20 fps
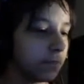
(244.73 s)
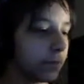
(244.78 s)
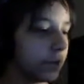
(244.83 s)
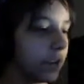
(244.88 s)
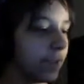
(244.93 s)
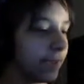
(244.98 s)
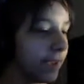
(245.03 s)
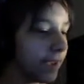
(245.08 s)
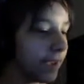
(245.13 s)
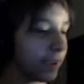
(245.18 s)

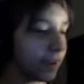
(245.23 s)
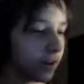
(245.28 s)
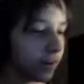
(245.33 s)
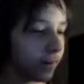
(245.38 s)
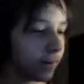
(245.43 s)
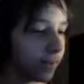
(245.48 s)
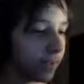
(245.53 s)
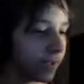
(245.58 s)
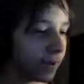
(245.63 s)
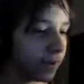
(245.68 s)
Boogeyman.
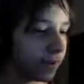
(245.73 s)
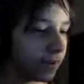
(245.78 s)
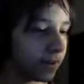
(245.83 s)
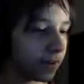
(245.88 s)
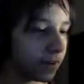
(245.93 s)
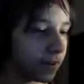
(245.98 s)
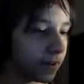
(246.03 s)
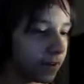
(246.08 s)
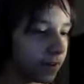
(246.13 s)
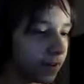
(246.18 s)

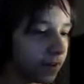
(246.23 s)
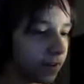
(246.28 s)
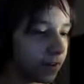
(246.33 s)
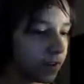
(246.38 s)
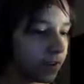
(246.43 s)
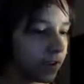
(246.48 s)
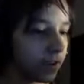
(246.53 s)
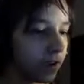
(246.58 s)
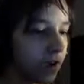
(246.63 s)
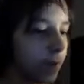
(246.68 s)

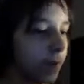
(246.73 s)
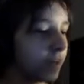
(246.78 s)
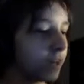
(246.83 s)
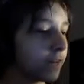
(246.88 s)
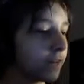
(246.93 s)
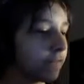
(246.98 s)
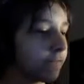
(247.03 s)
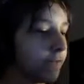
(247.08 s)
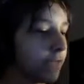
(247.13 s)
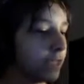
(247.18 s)
I'm
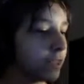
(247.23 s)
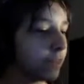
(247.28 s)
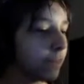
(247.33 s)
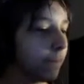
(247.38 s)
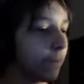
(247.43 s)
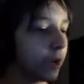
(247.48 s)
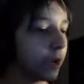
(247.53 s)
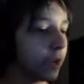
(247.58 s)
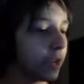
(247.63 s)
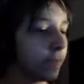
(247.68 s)
gonna defeat the
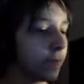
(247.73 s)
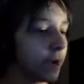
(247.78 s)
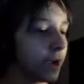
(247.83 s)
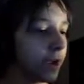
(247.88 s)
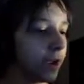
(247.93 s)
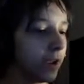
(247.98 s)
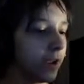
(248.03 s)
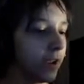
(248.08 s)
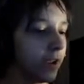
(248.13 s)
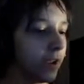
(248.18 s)

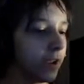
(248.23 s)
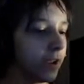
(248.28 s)
boogeyman.